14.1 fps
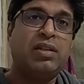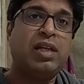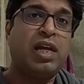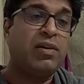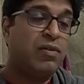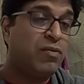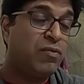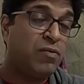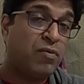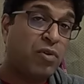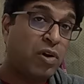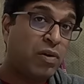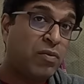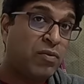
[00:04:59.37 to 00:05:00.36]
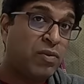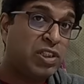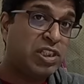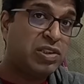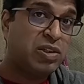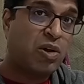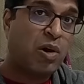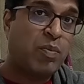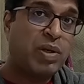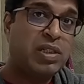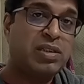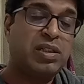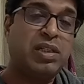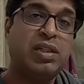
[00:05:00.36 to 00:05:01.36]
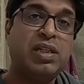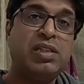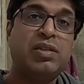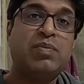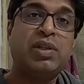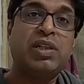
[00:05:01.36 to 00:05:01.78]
Then what, which is the commonest in this?